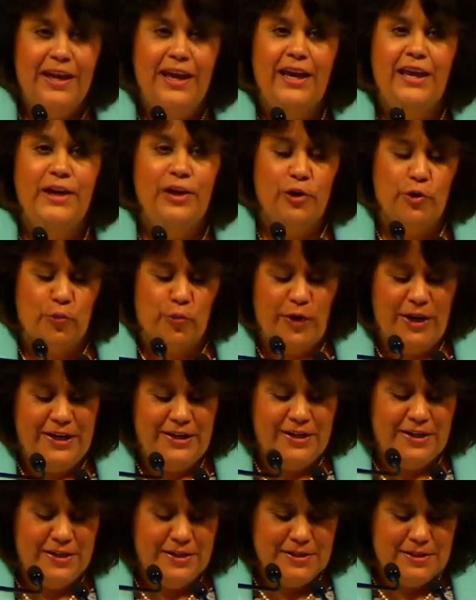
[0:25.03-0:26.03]
and a
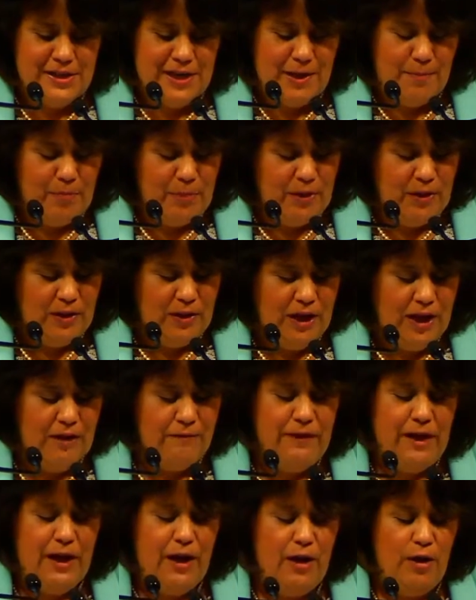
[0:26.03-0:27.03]
great example
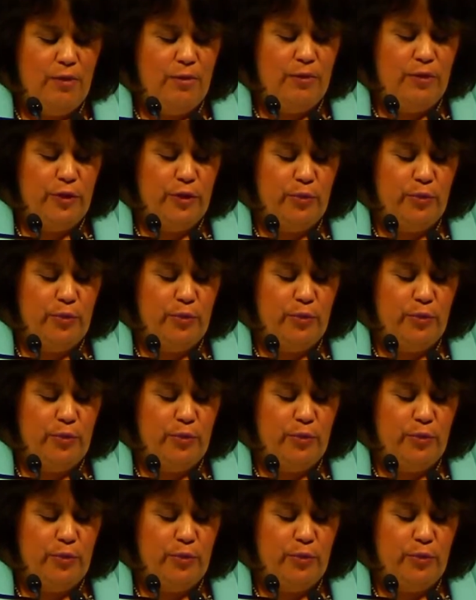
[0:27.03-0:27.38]
of how